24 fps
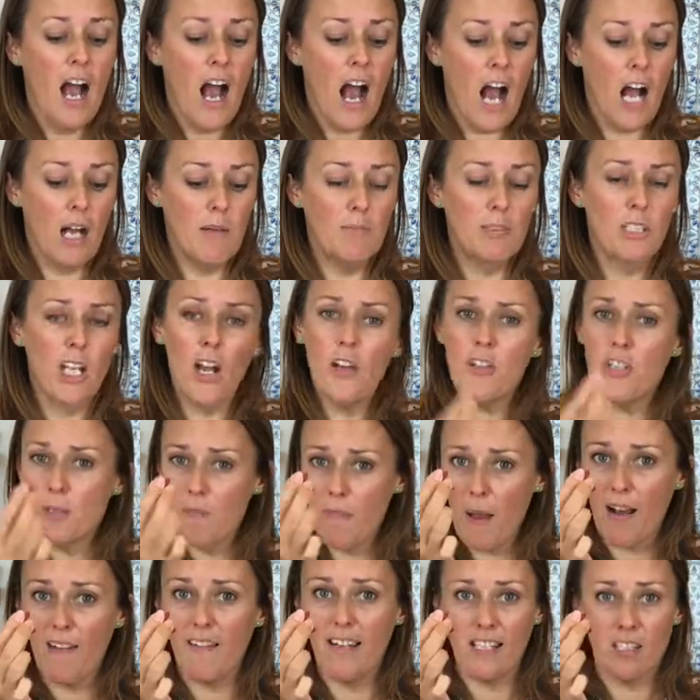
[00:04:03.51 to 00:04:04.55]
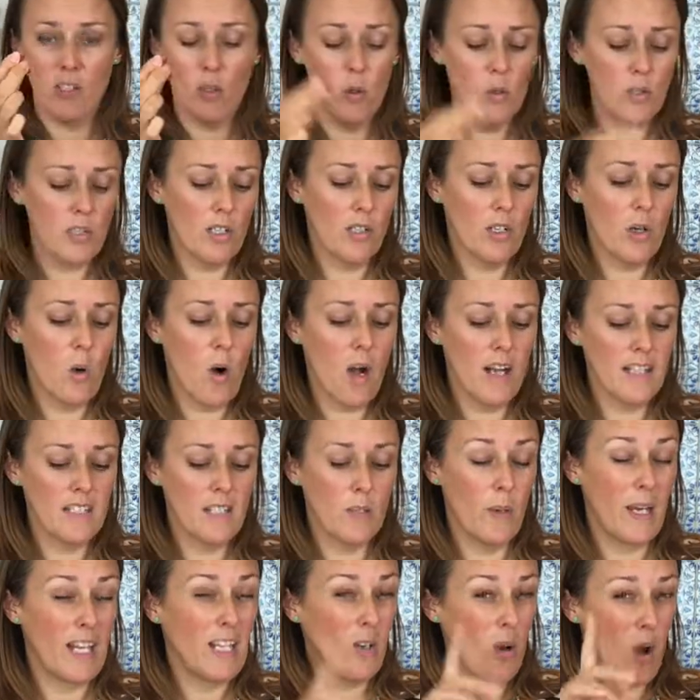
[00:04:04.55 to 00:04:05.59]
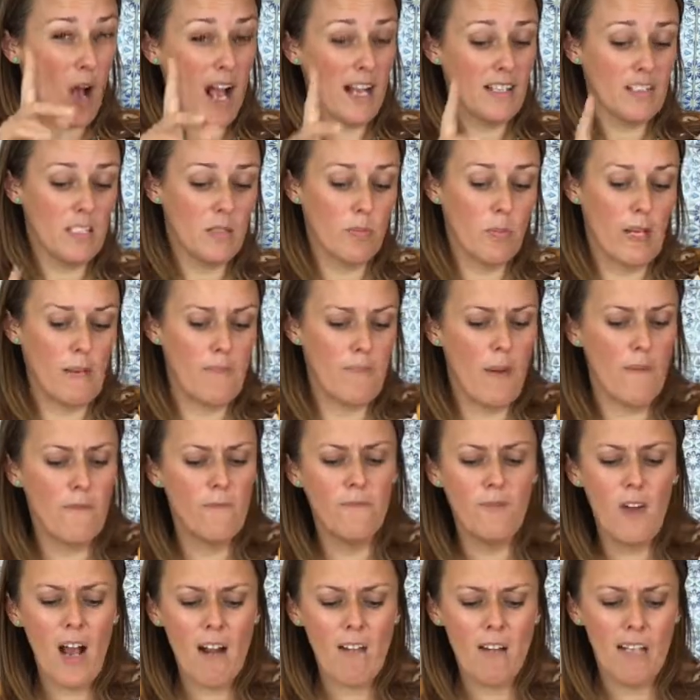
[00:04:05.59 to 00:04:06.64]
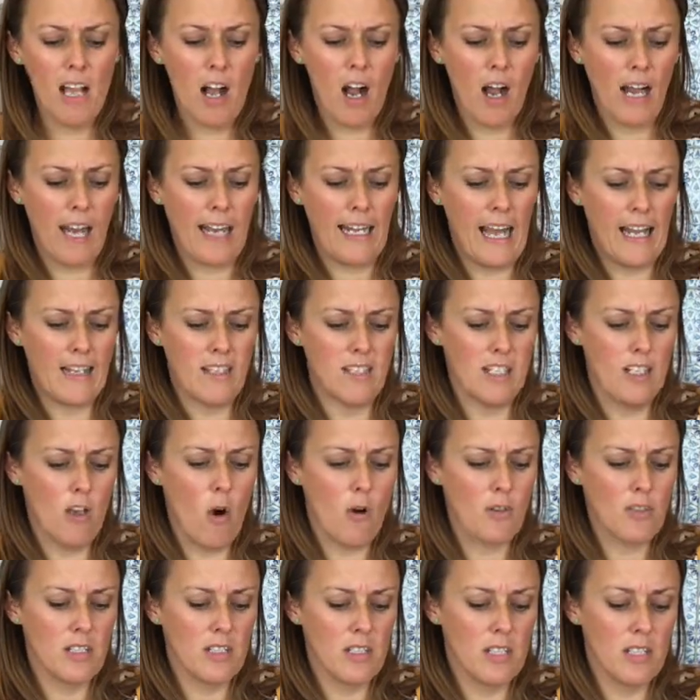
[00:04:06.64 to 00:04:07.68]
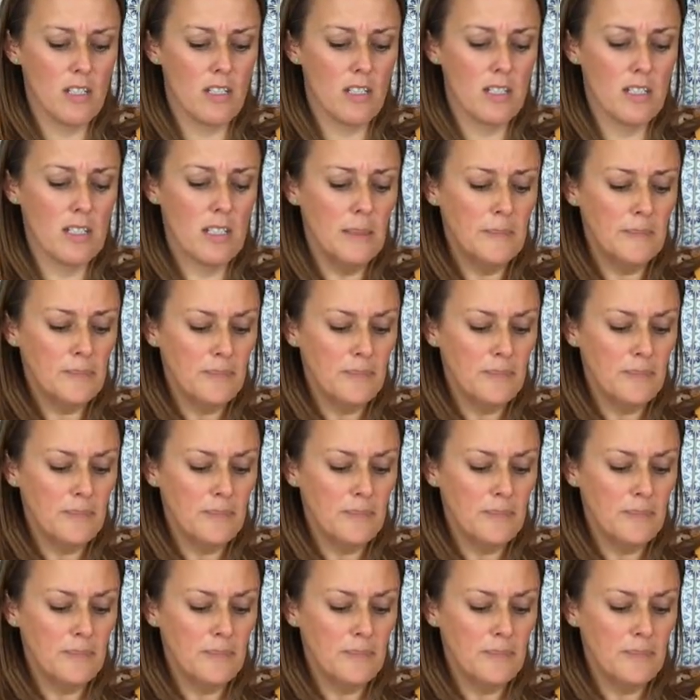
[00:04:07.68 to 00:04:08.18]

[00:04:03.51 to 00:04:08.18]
Goji berries, also quite sweet, not as sweet, but very high in antioxidants.